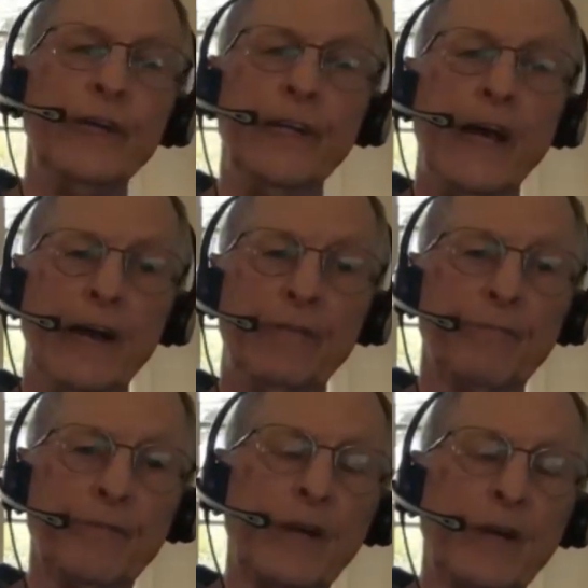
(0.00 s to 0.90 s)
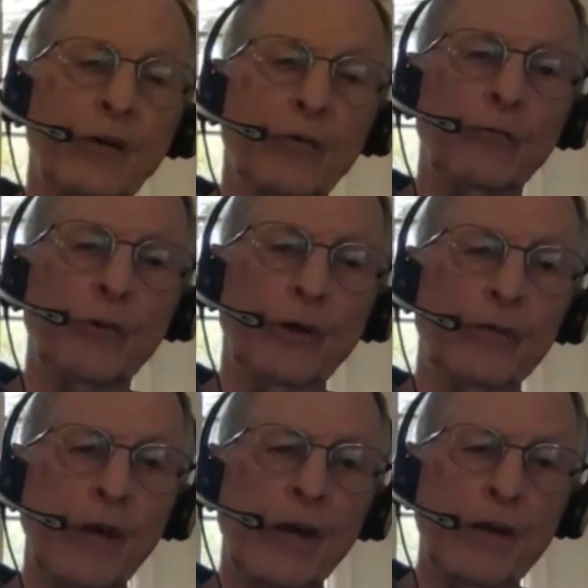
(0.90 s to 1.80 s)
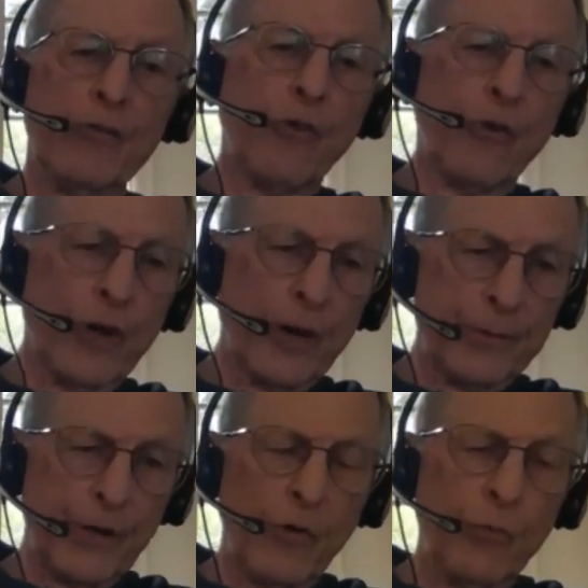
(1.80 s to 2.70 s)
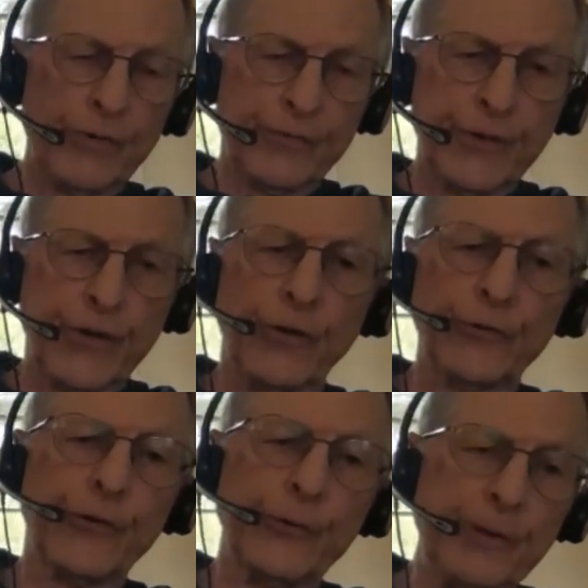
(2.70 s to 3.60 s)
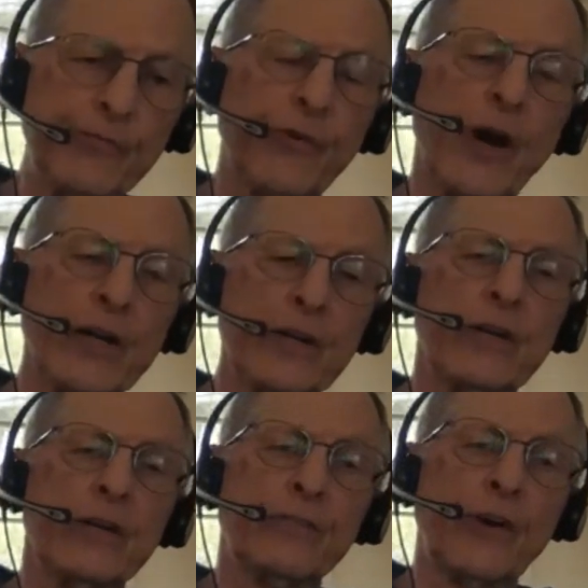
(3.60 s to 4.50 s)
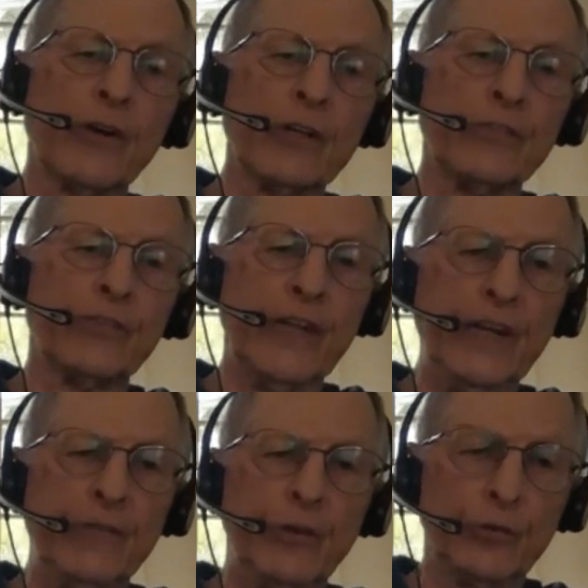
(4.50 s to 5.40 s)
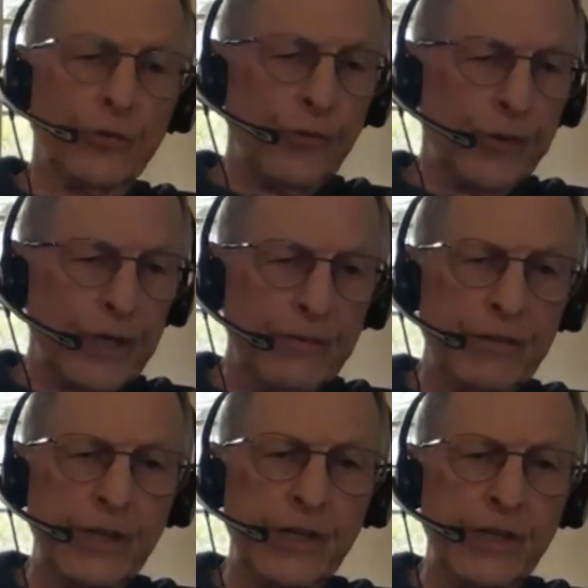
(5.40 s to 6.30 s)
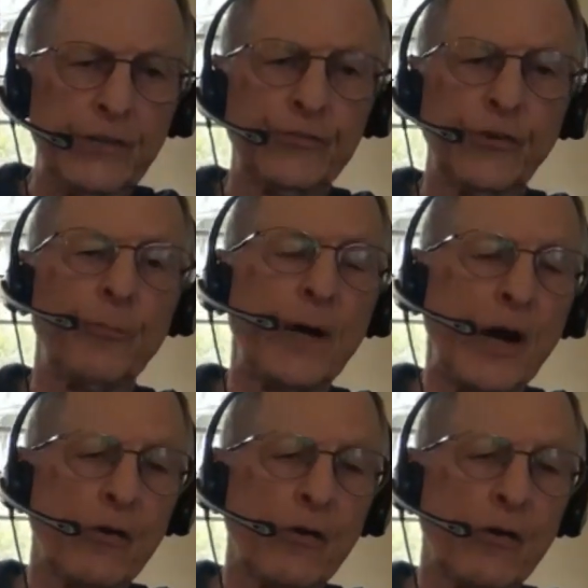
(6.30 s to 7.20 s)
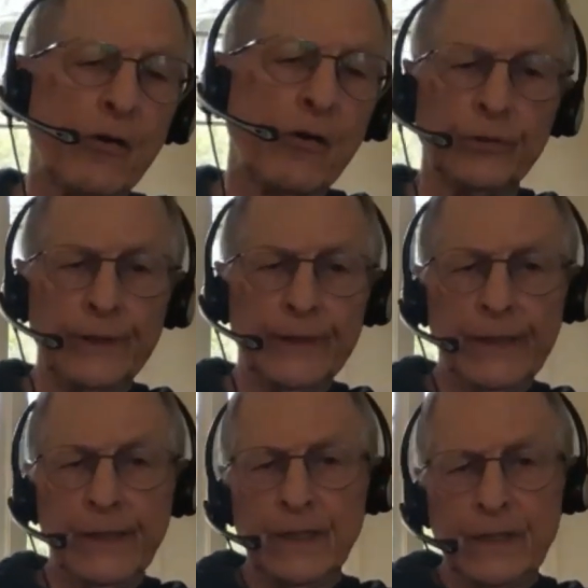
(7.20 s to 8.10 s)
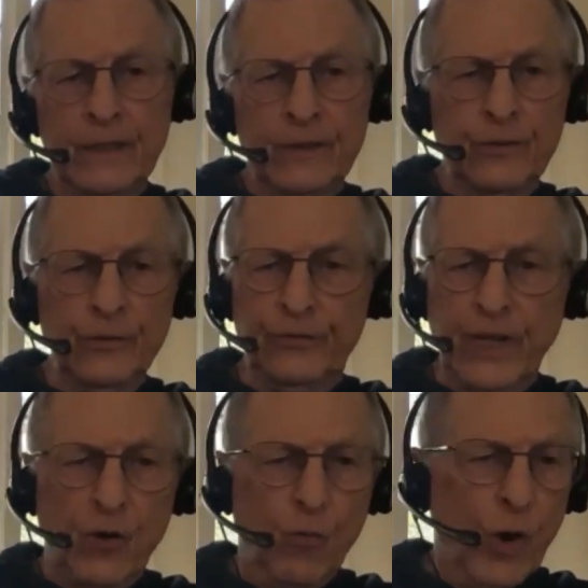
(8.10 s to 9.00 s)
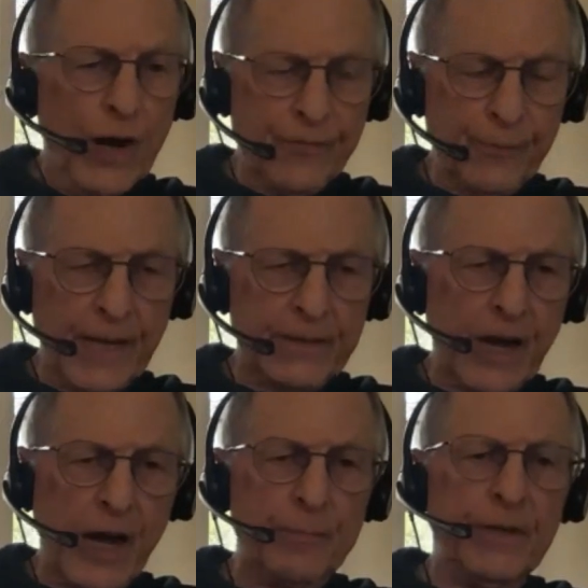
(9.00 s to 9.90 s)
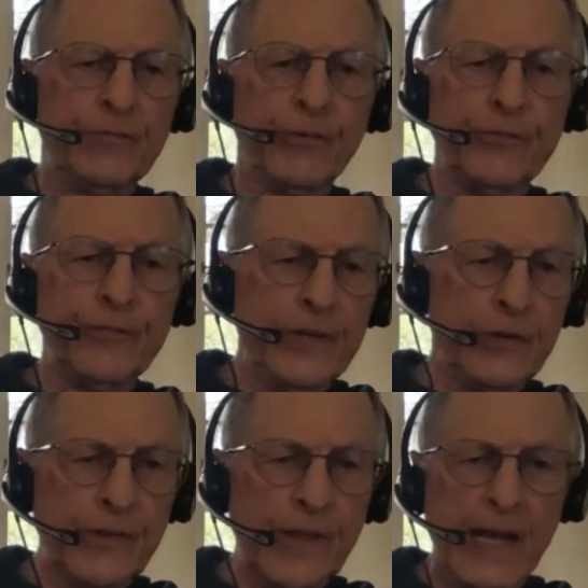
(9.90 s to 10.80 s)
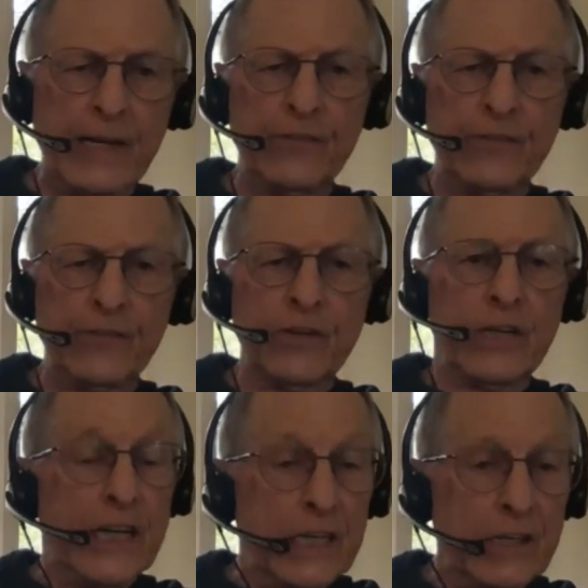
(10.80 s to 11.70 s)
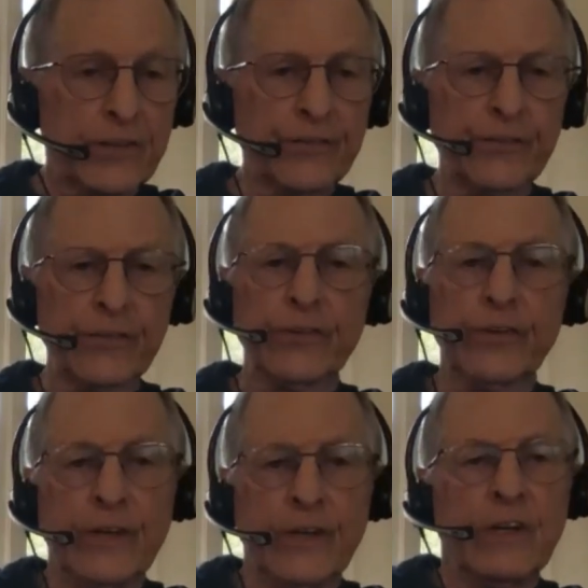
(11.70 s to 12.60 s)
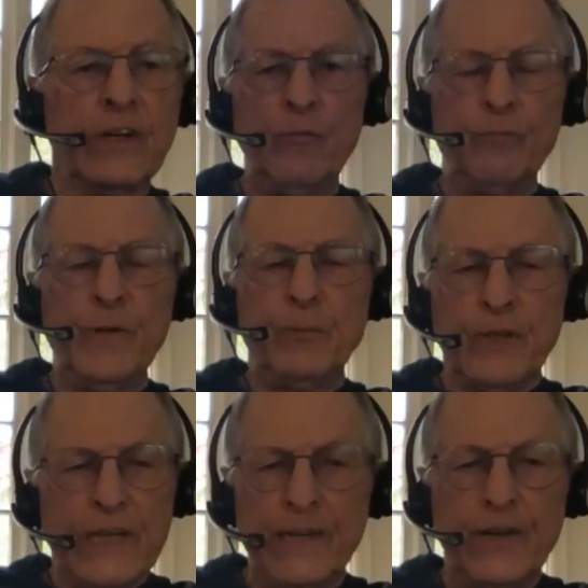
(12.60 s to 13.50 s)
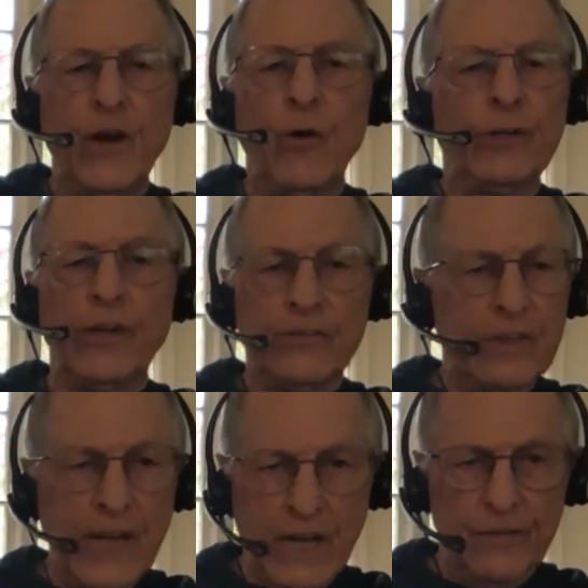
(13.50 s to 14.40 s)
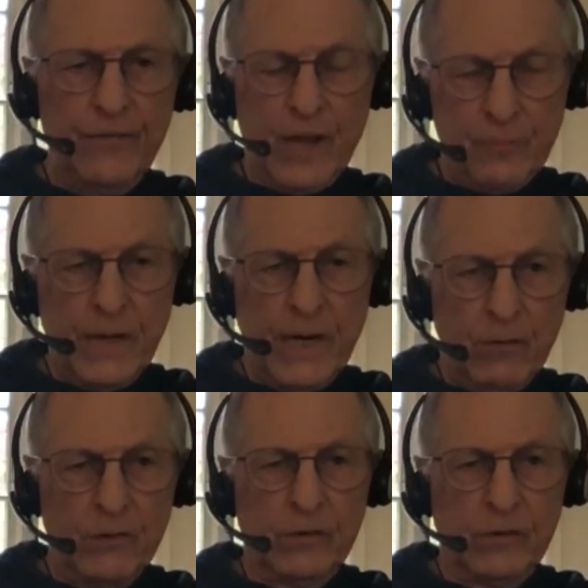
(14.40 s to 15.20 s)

that. Uh, we've grown up in our Western culture to be frightened of darkness and evil, to think of it as so powerful, to stay away from that topic for fear that it's going to get us or people need to know it doesn't have that power.